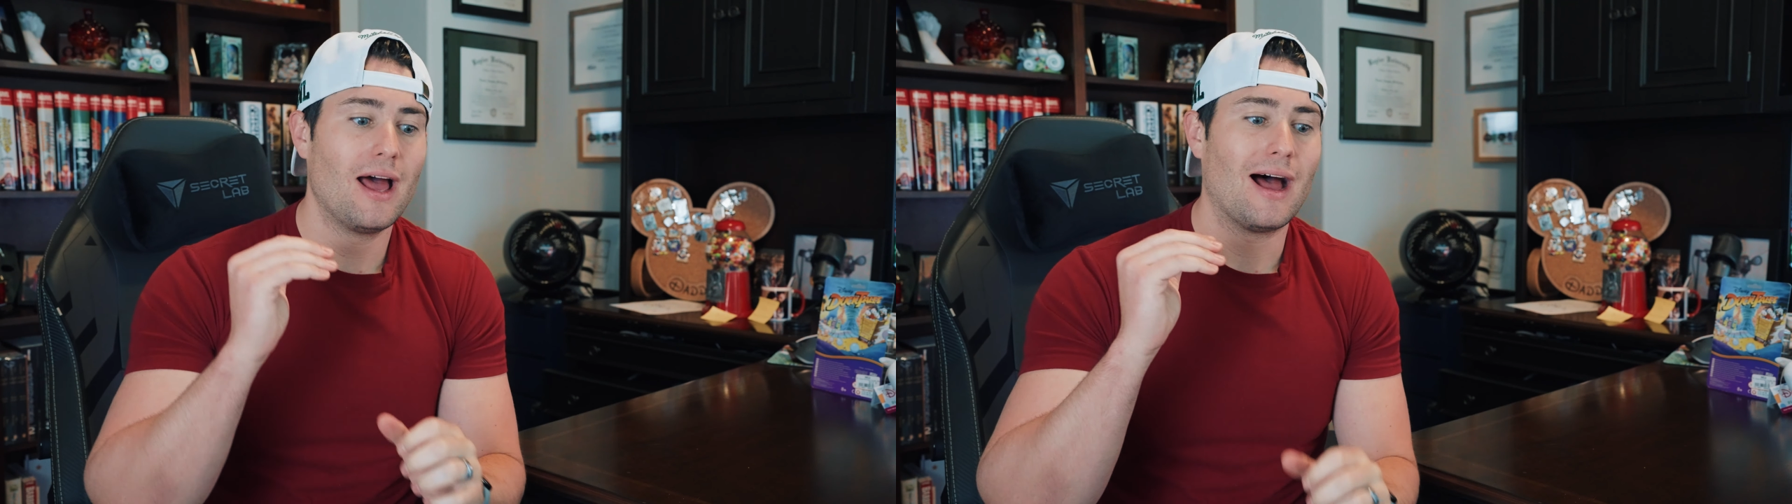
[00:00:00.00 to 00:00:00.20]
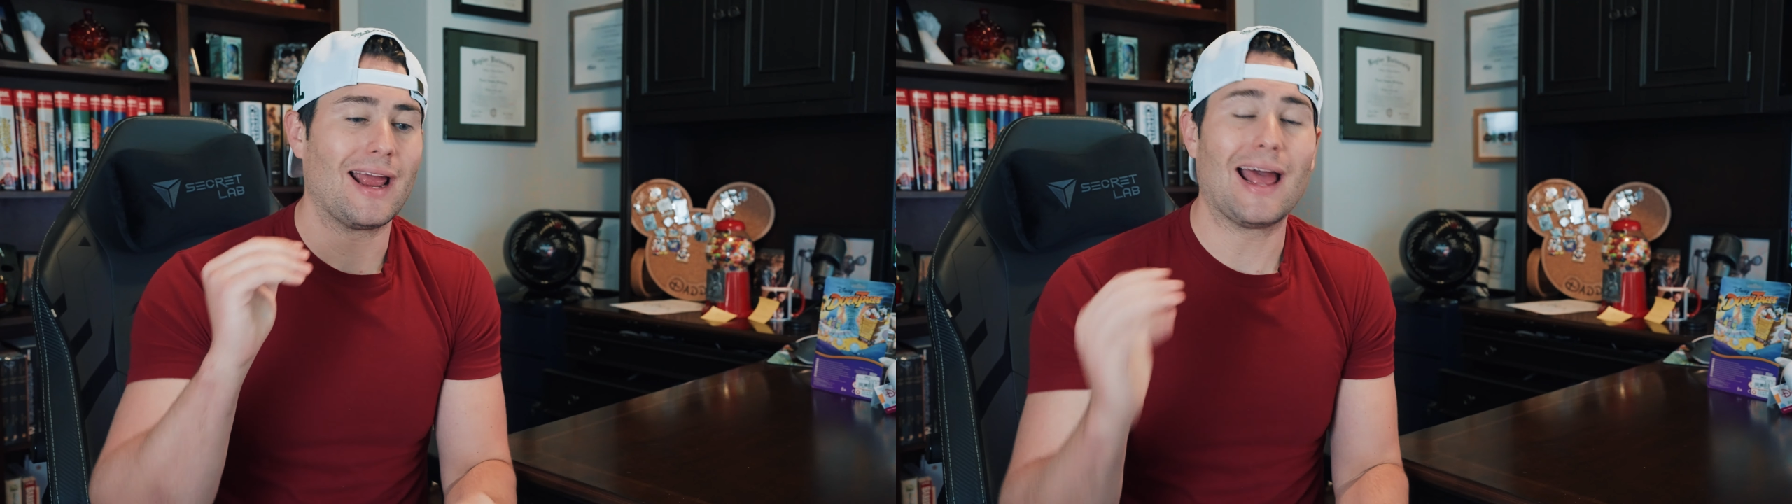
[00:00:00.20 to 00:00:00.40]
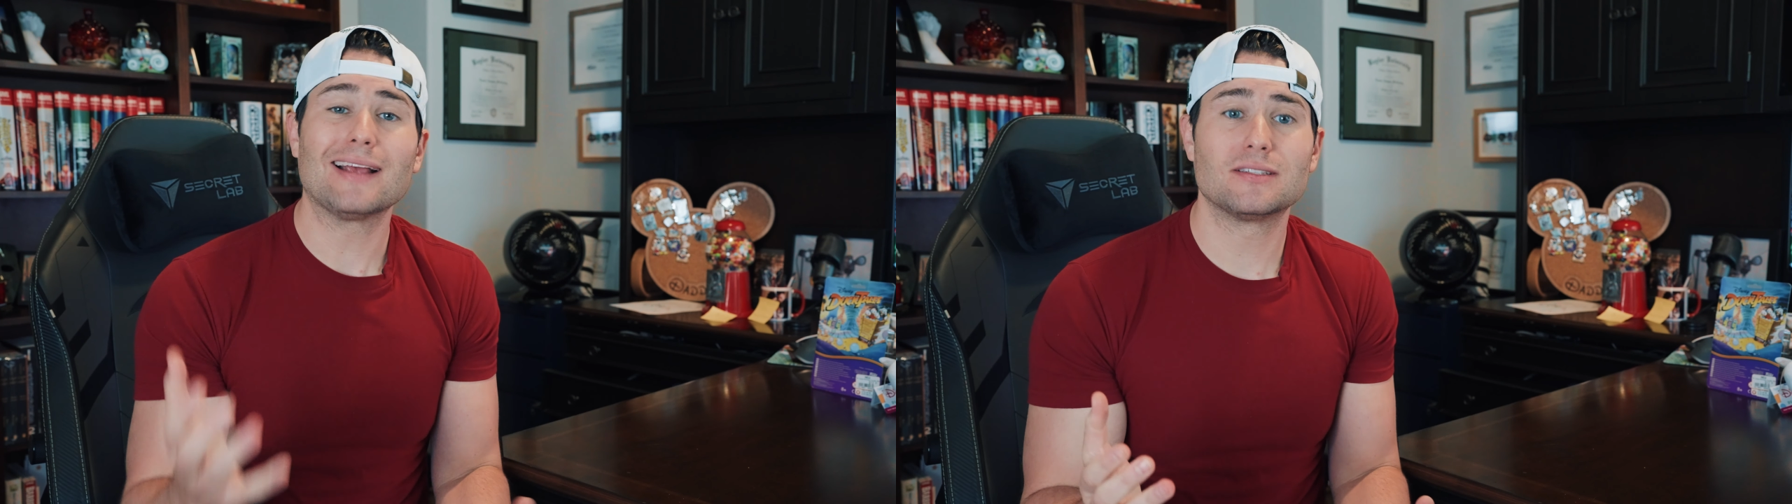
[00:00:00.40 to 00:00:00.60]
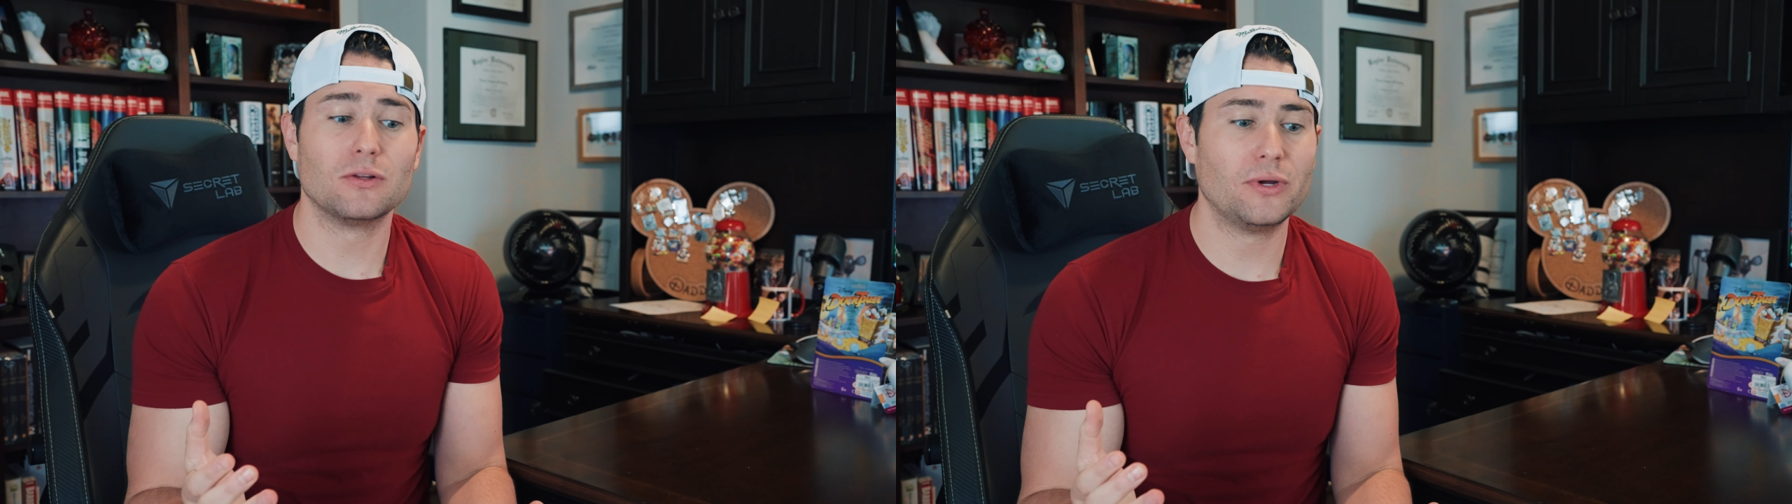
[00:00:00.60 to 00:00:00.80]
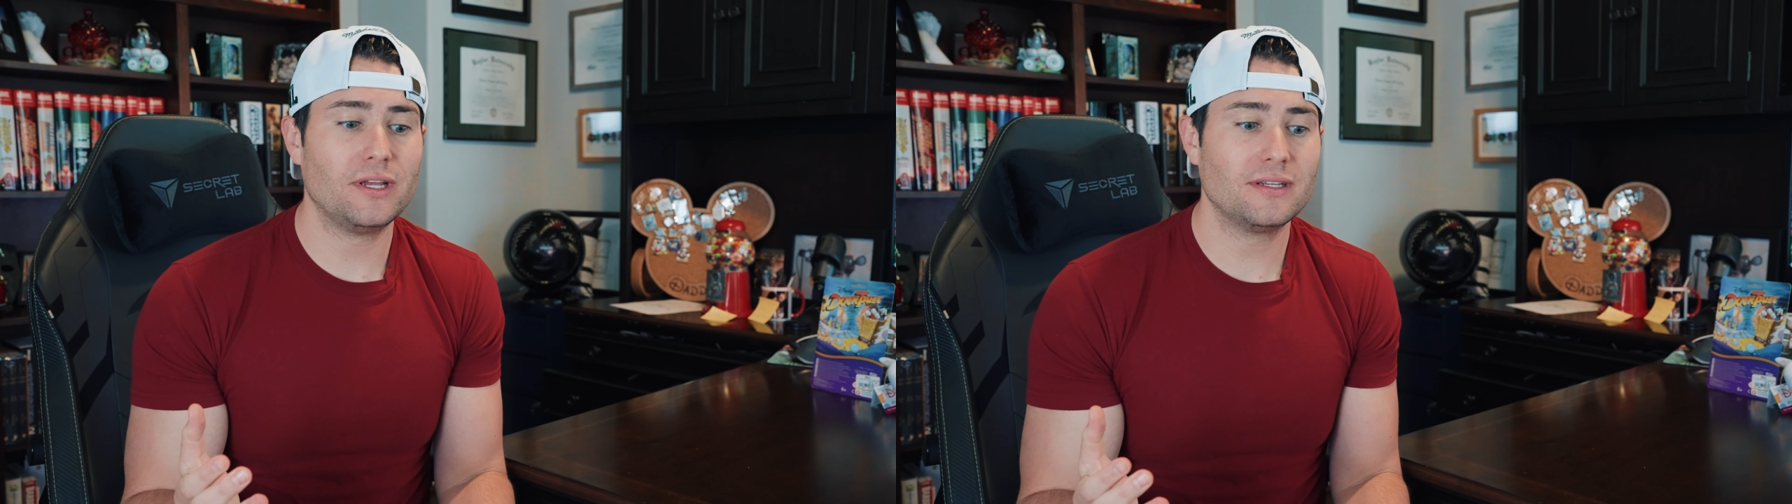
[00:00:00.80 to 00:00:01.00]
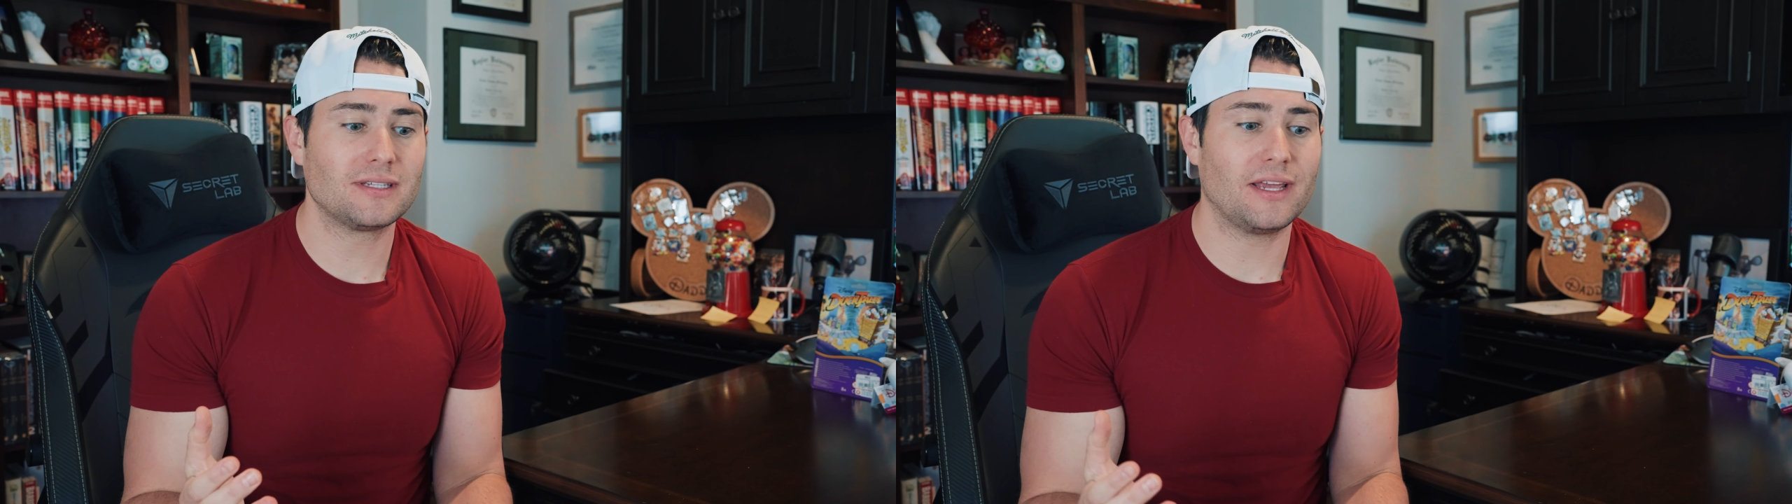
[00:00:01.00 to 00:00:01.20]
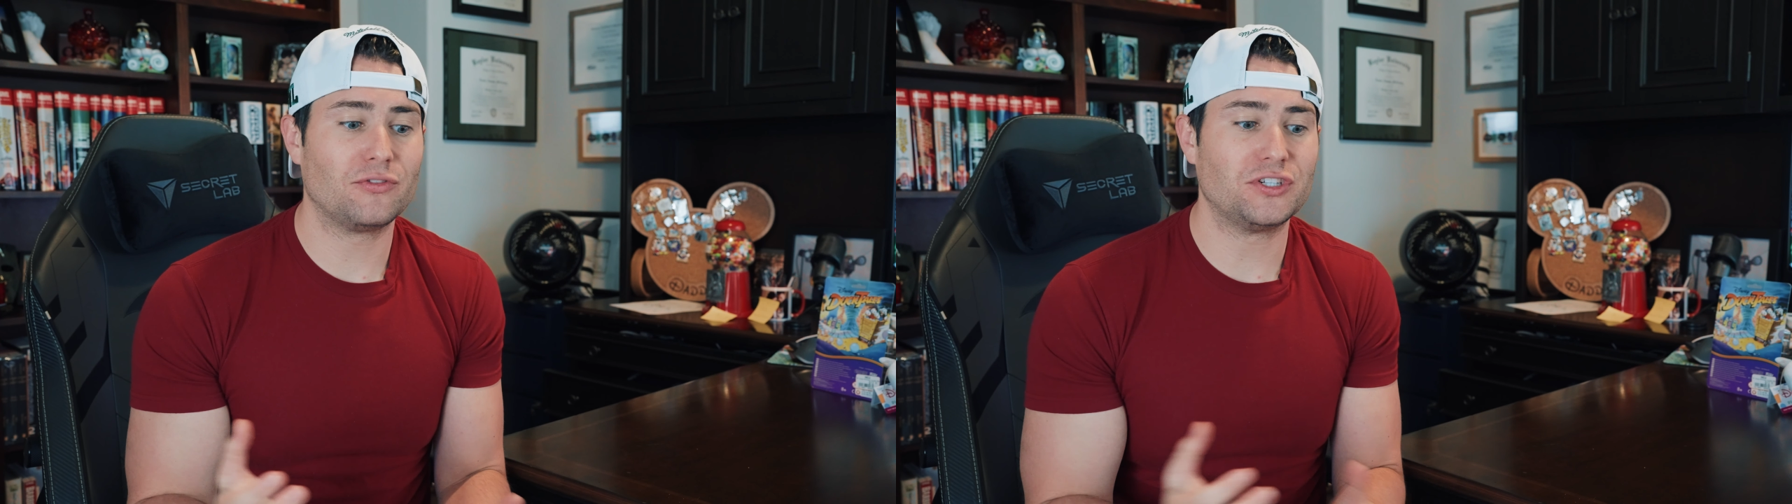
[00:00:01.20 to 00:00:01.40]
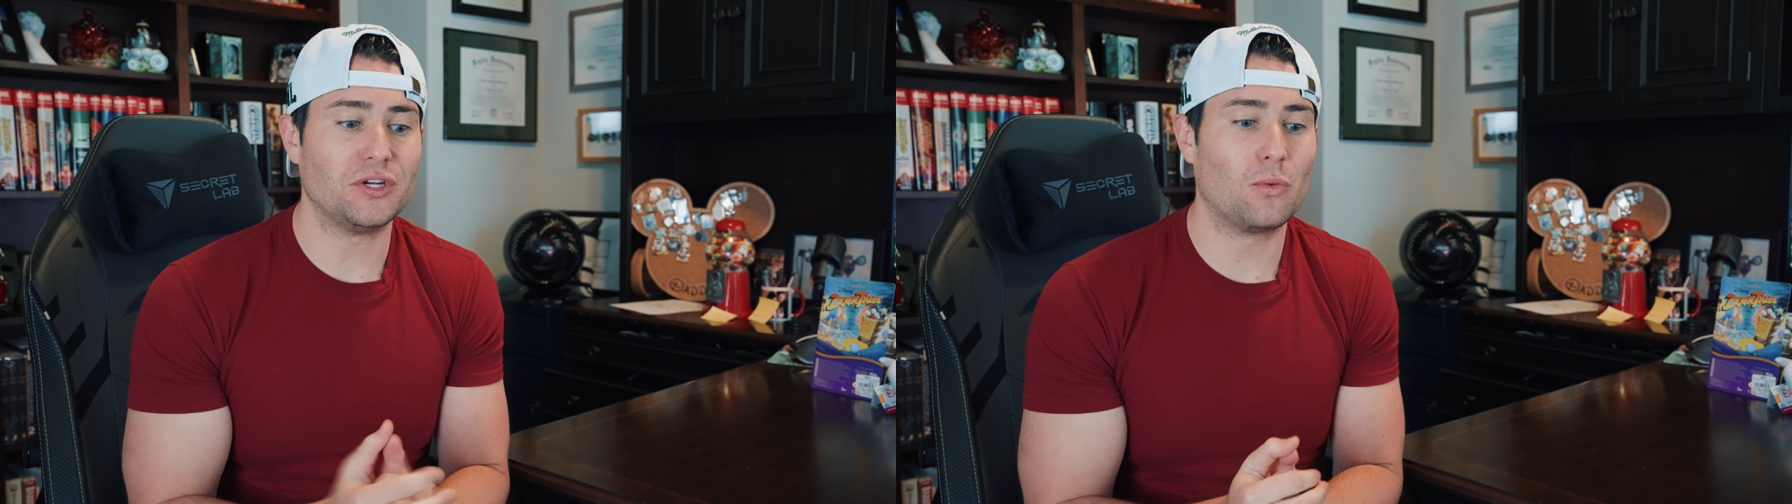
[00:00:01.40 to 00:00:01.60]
I asked Louise if
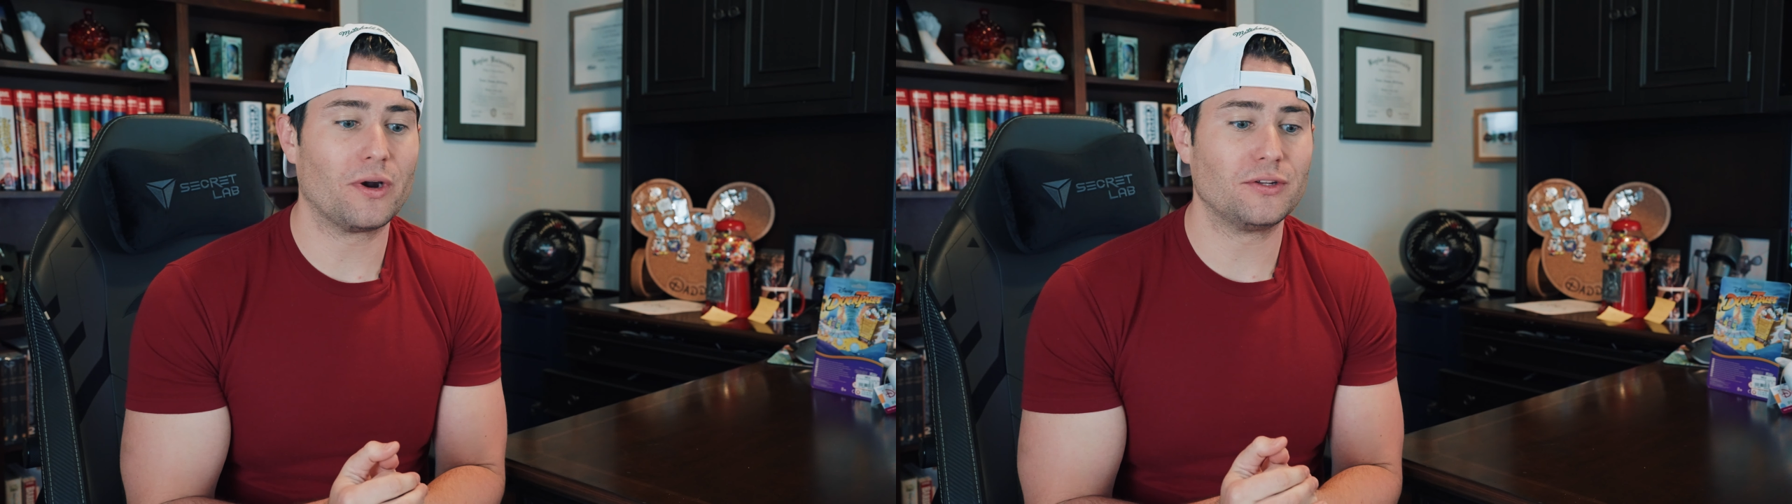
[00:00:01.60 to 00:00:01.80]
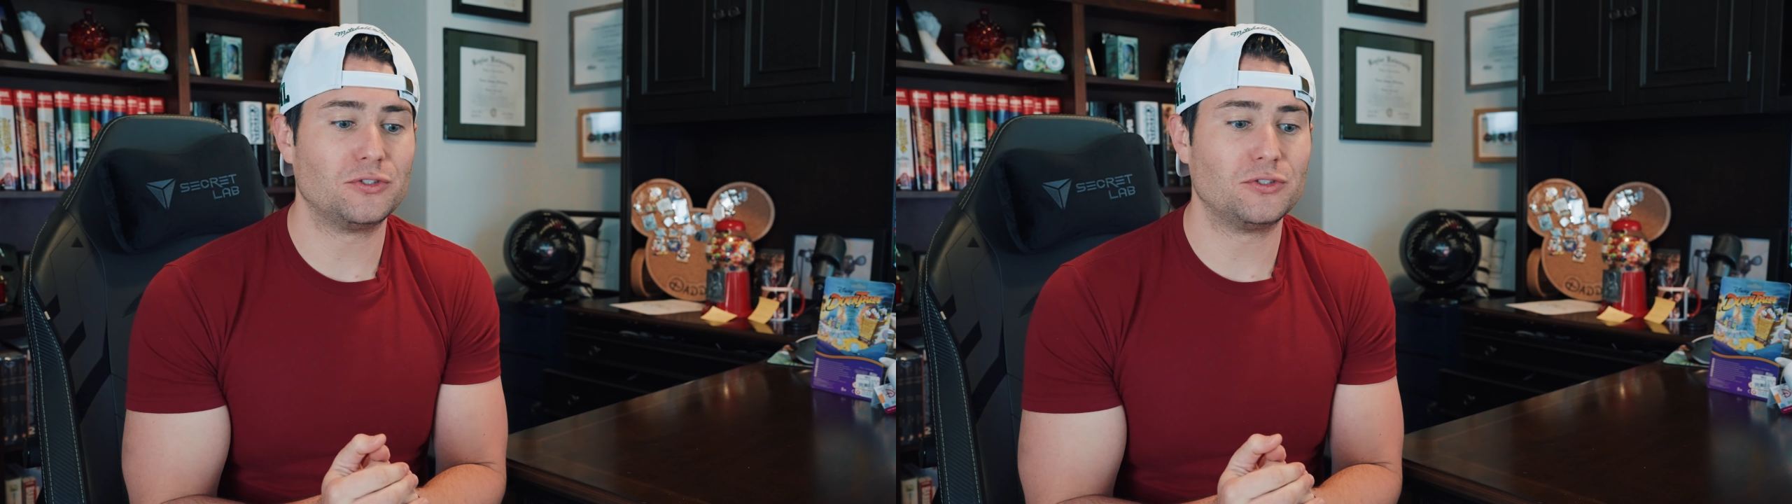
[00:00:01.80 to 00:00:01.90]
she wanted